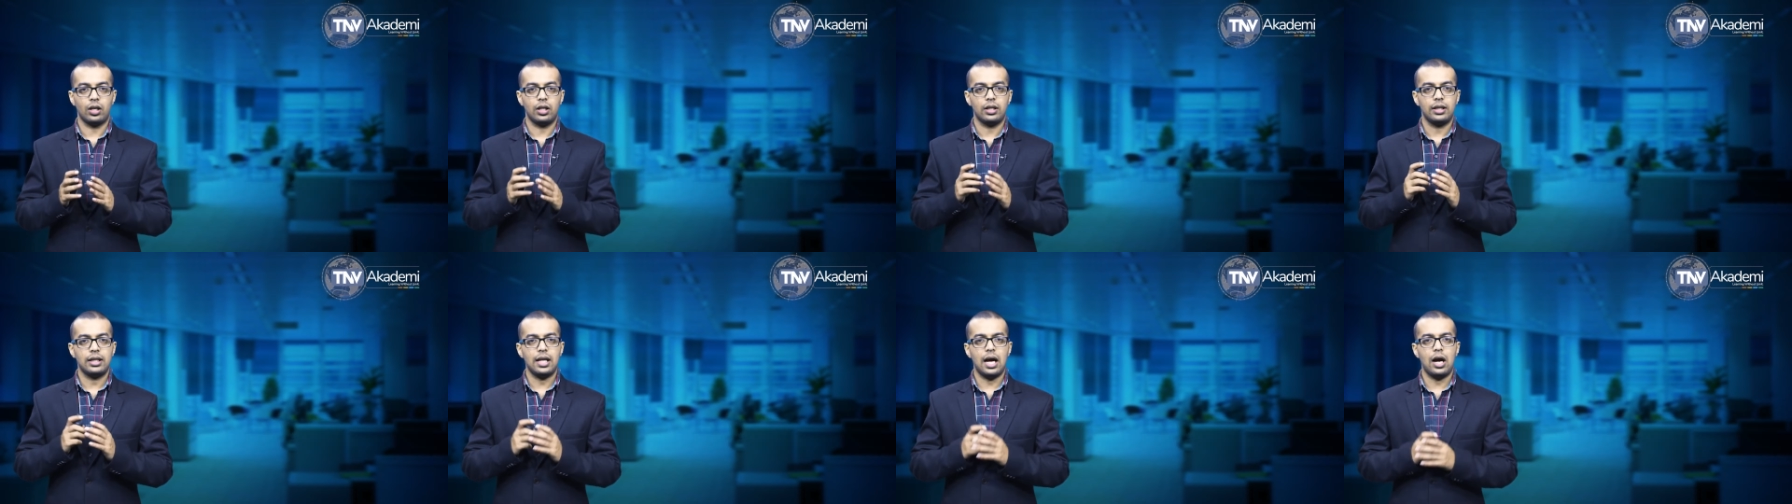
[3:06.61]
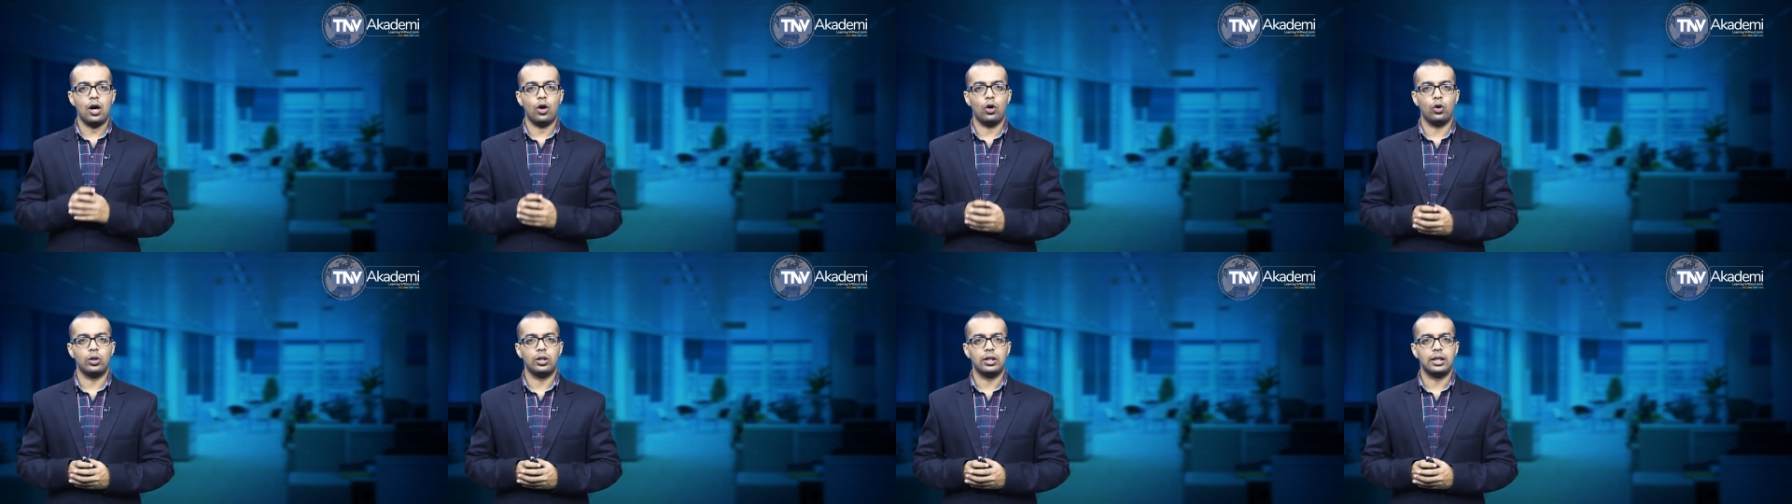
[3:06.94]

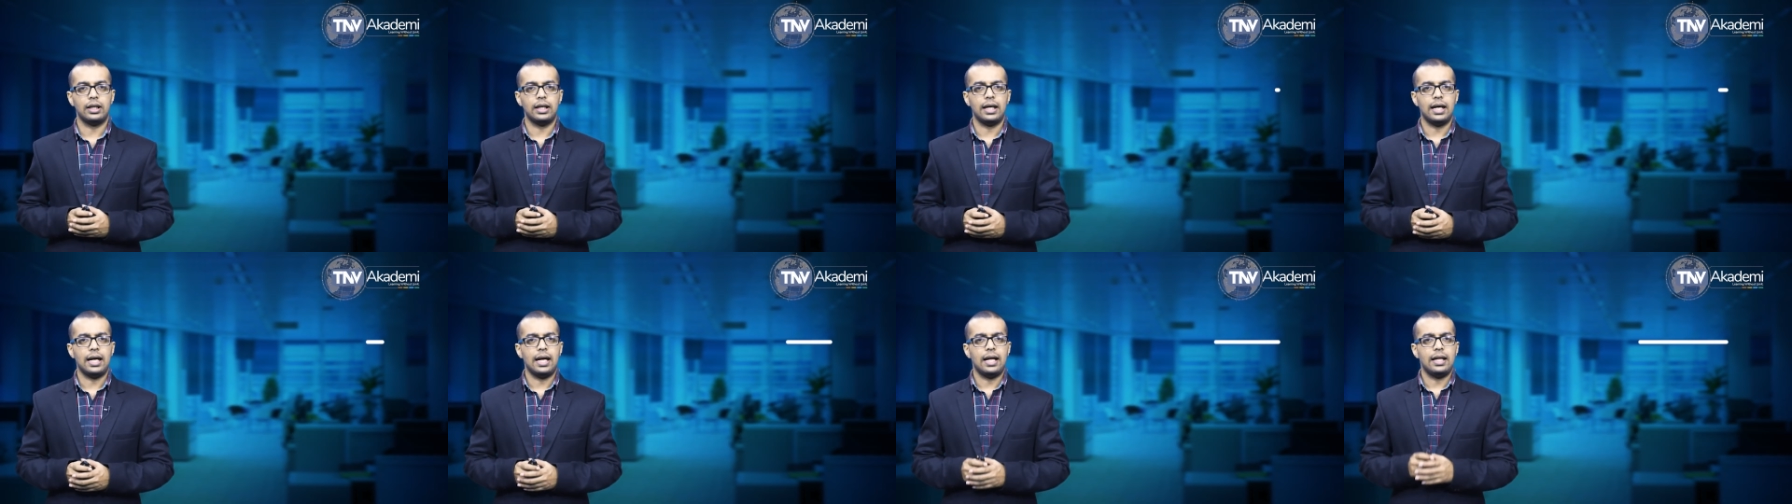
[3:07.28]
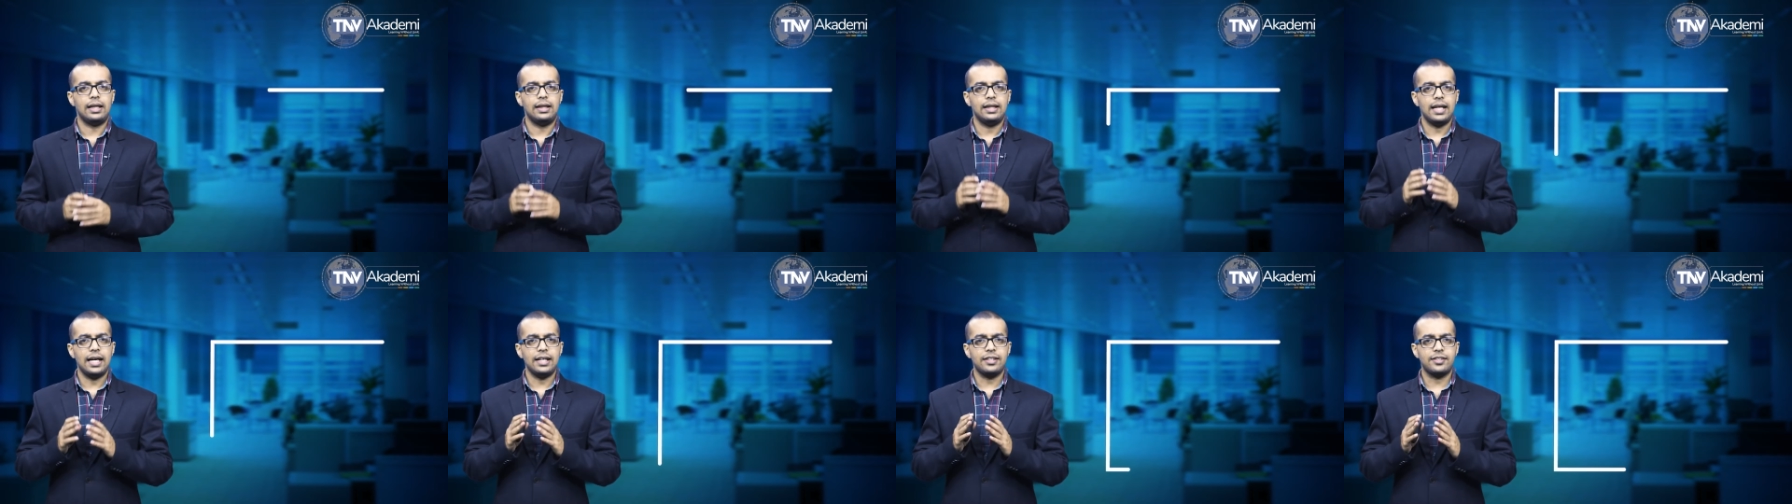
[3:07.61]
Now,
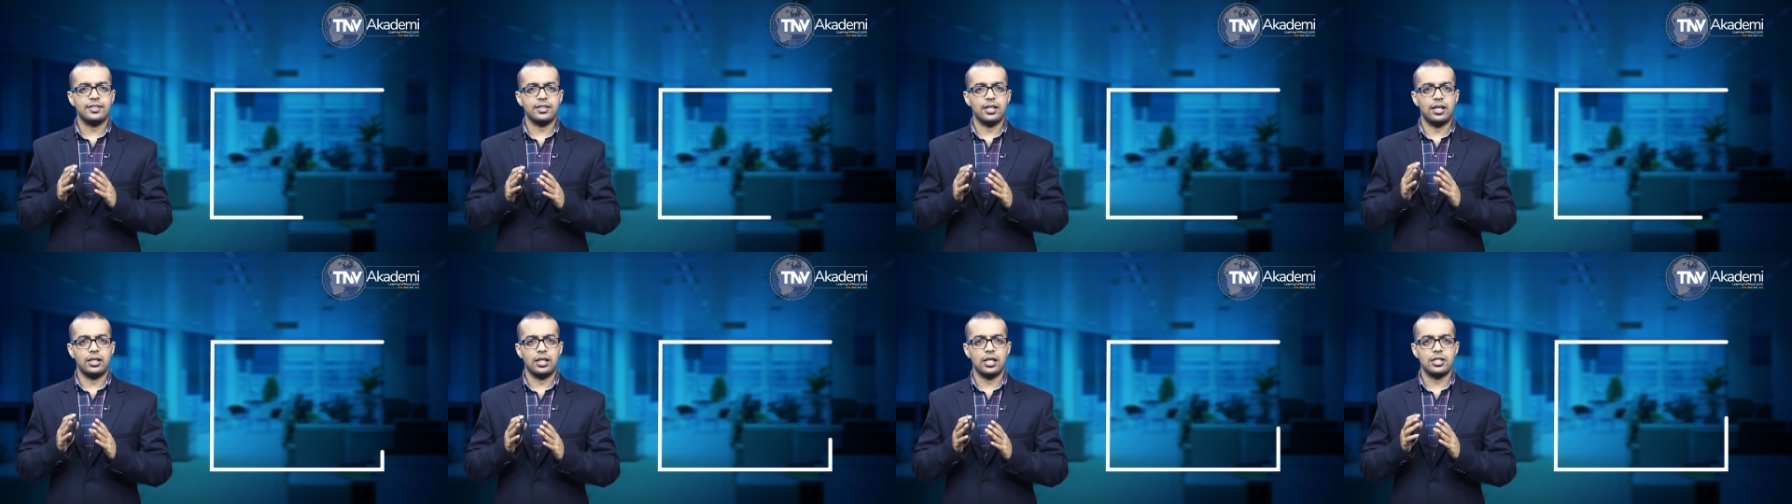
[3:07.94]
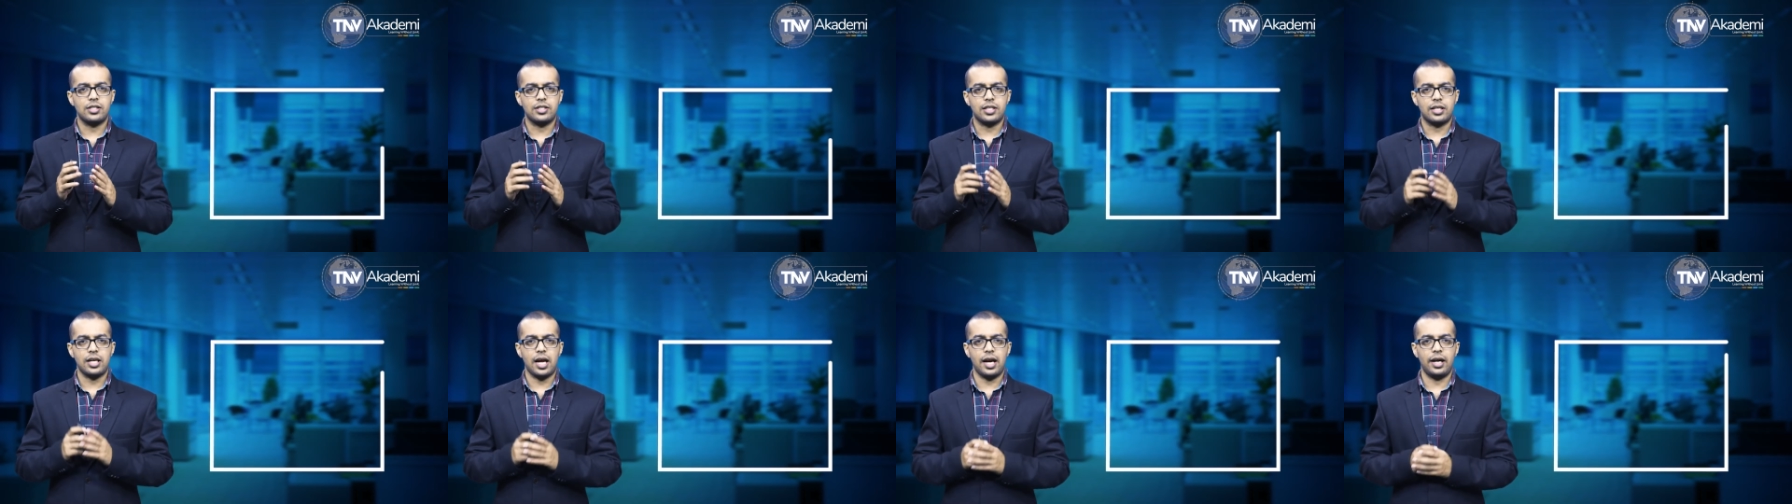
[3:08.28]
let's
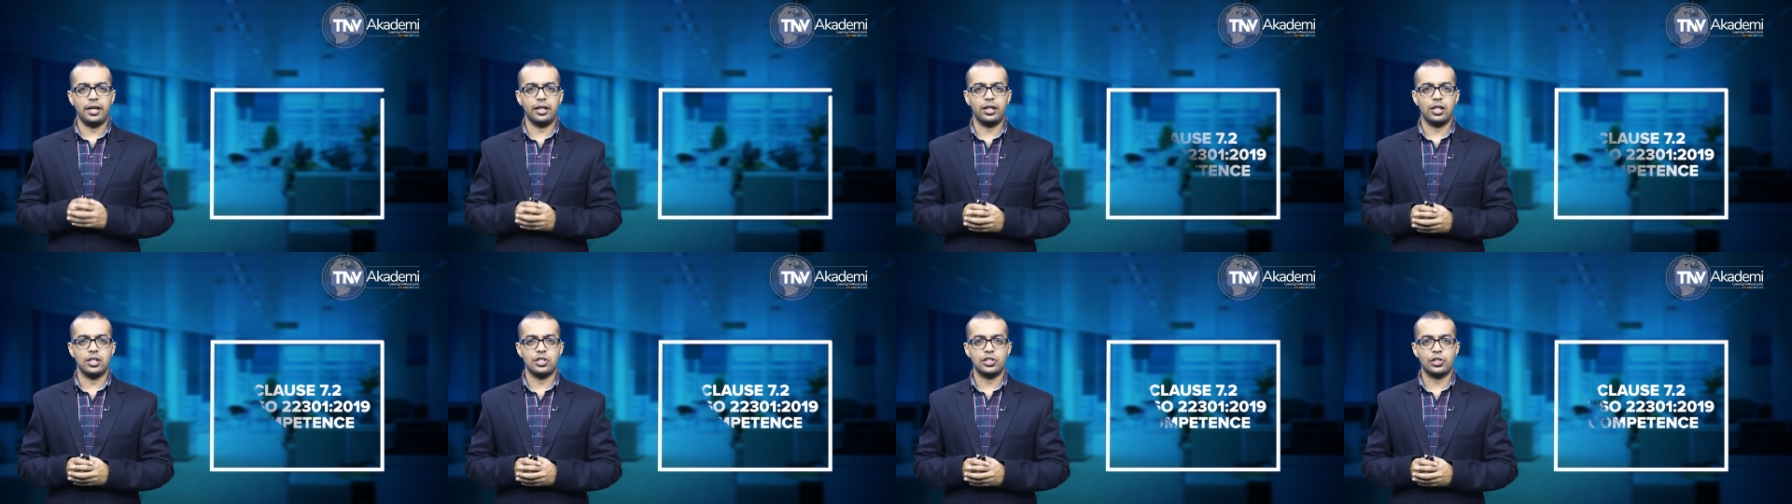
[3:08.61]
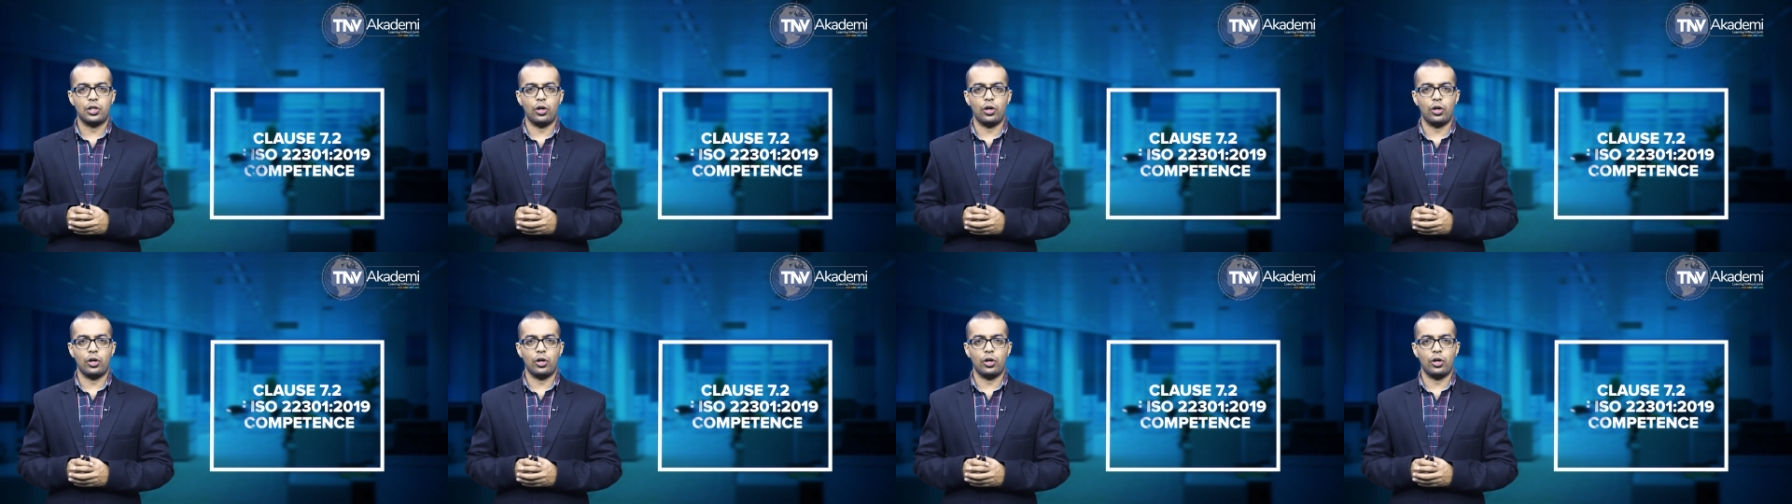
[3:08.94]
understand this